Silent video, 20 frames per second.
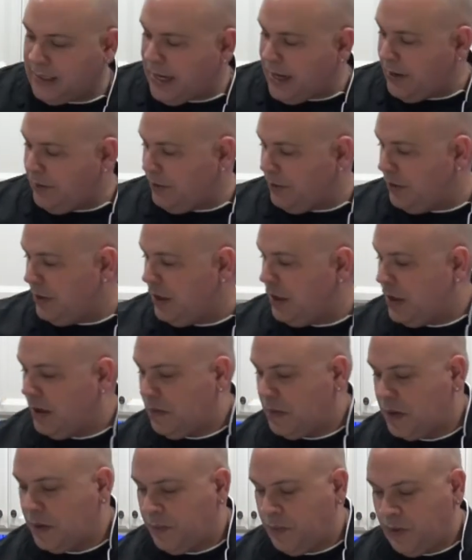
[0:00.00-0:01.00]
out
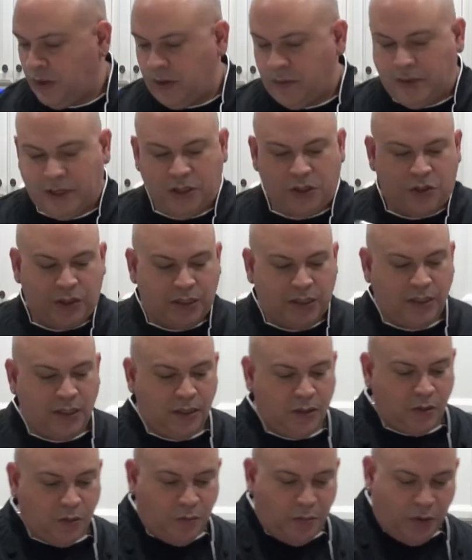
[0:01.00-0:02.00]
and put it in my trusty
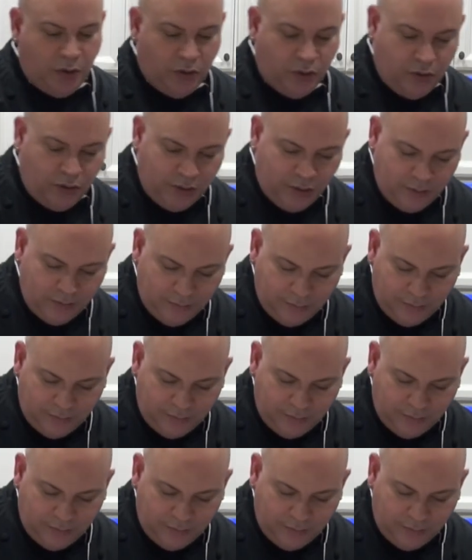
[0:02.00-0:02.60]
little bowl.